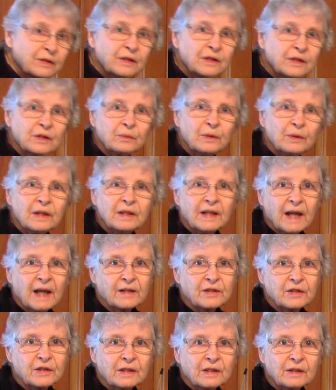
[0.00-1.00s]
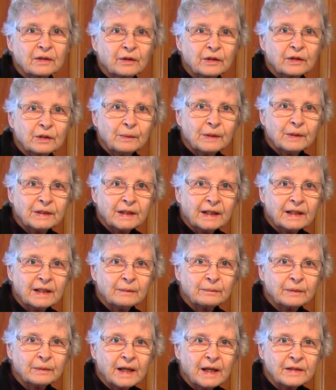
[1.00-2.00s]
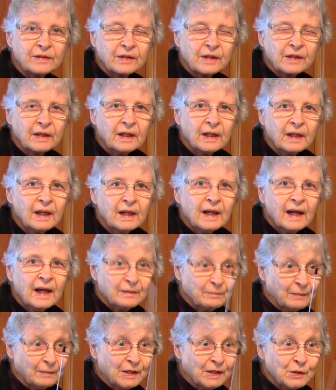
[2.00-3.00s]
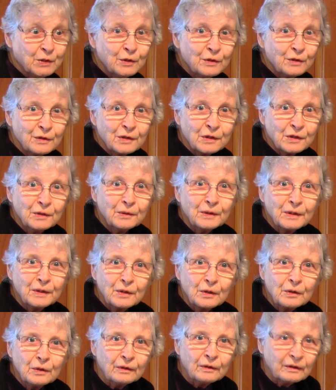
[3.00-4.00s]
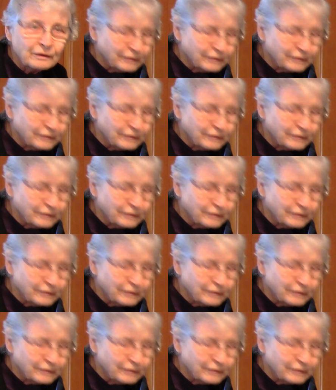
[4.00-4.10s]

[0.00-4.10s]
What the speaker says: this is where the action is going to be taking place. And my students do it too,